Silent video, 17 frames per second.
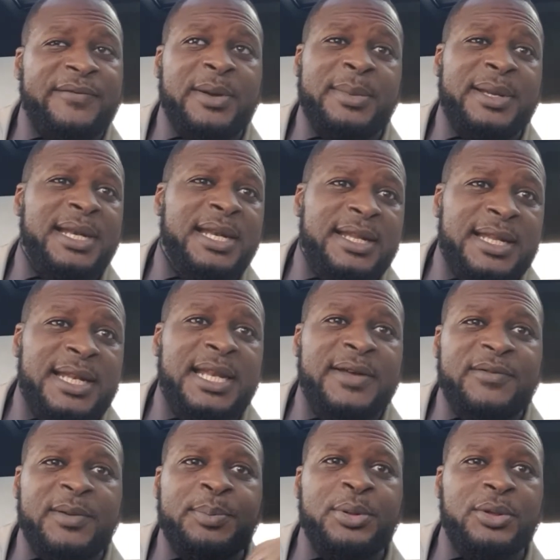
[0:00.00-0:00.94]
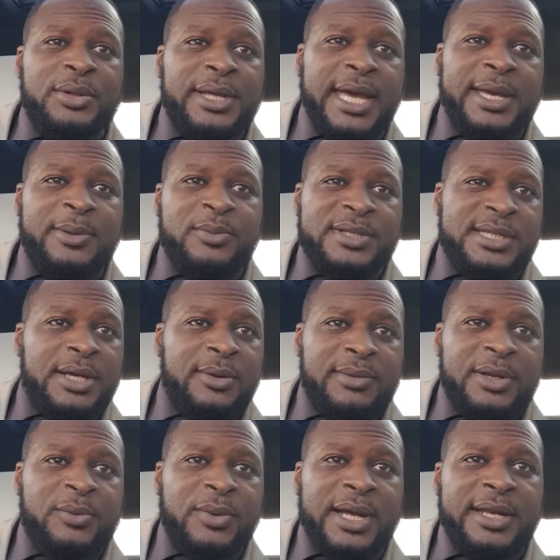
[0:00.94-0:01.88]
I mean, the Liverpool game was the
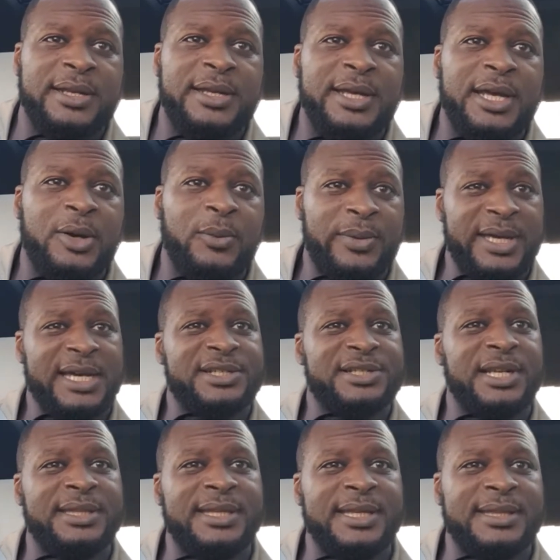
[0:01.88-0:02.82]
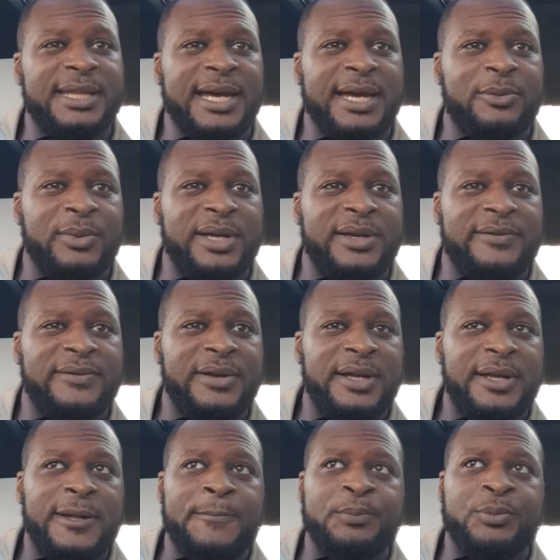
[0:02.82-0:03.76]
only one we actually did that with.
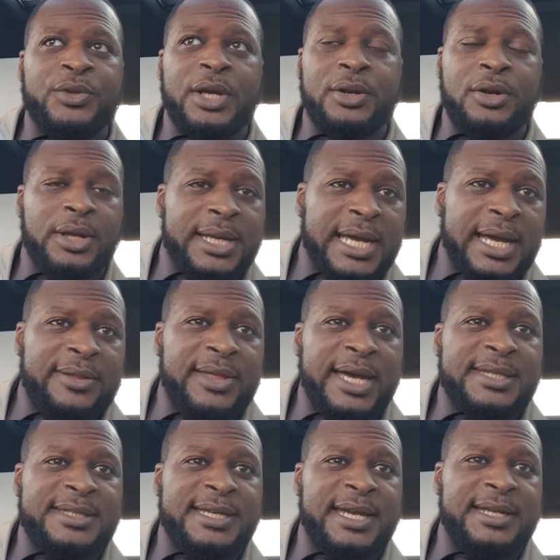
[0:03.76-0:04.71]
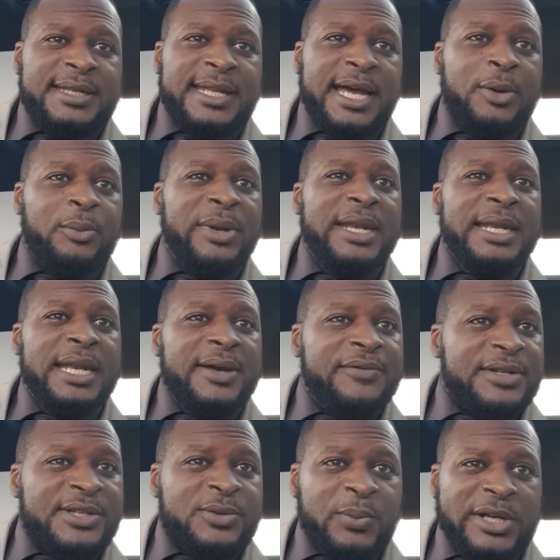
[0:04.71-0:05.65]
And look how that turned out. We
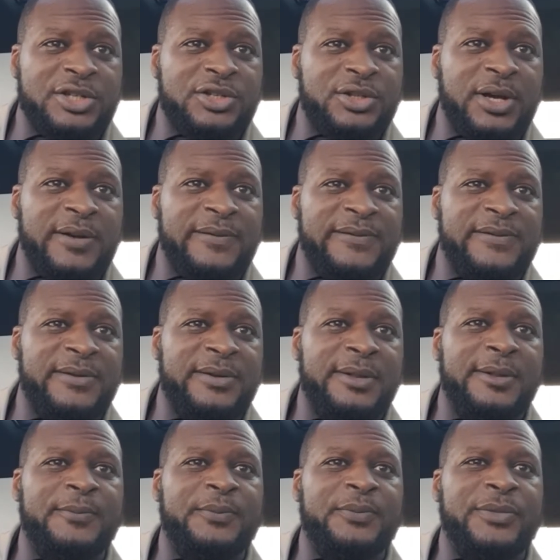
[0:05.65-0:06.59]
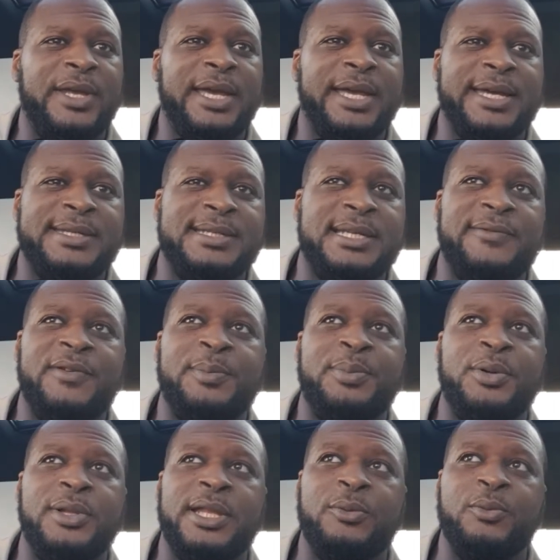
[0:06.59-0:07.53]
never switched off against
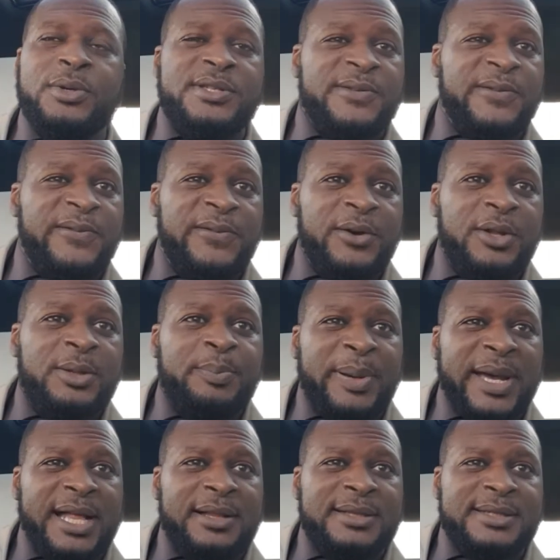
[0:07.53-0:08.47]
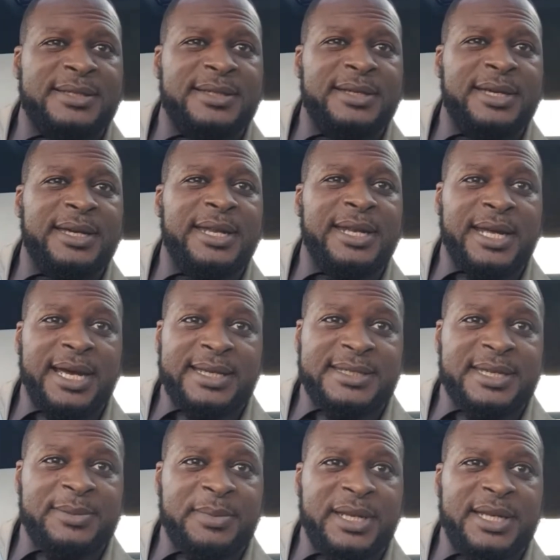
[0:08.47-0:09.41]
Liverpool. It was full pelt,
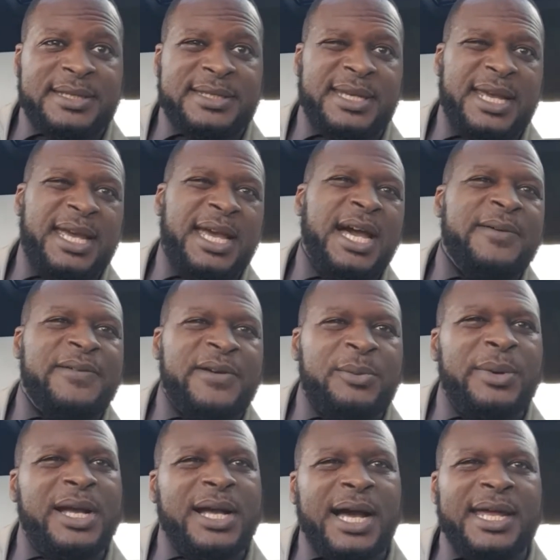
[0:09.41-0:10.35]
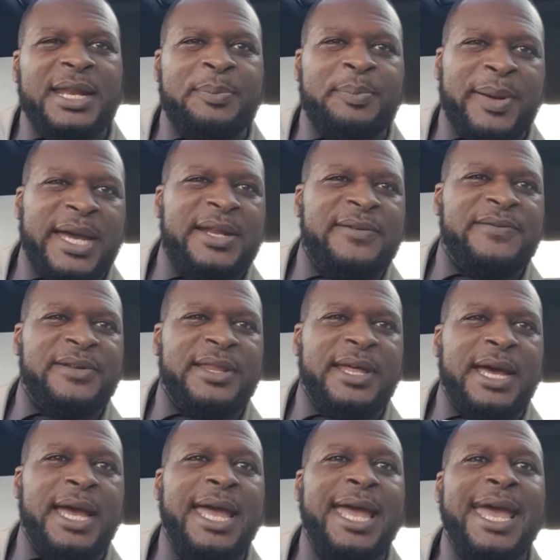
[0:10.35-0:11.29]
90 minutes. I think we kind of paid for
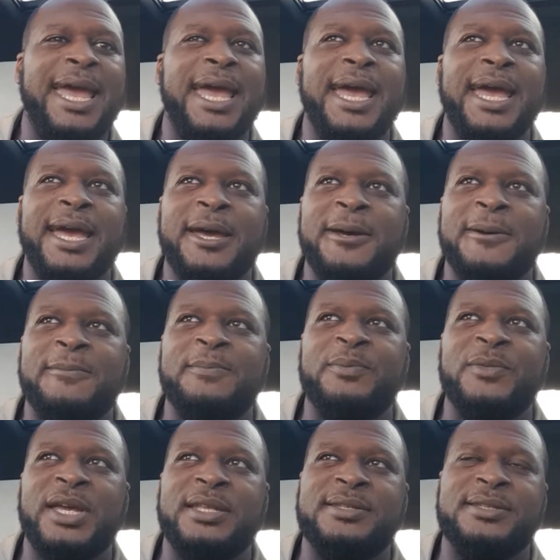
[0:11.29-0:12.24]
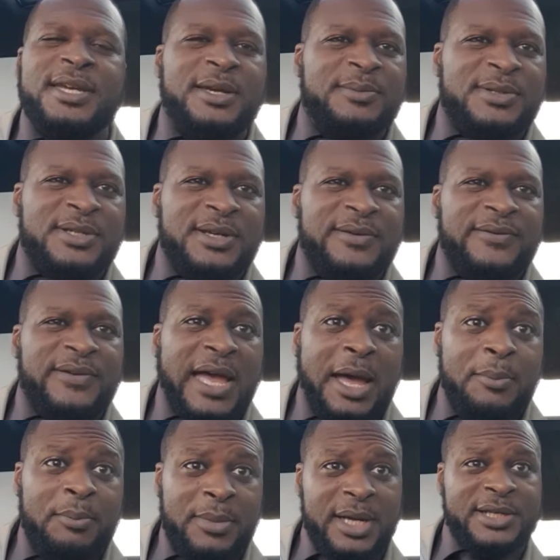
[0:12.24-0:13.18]
that in terms of
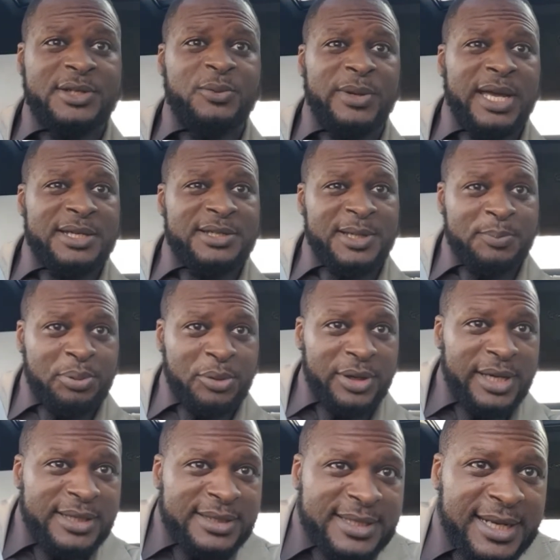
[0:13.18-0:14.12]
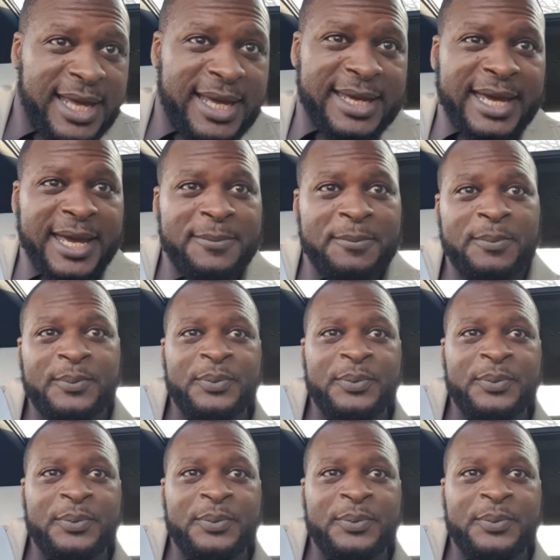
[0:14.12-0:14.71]
how much we actually put into that game.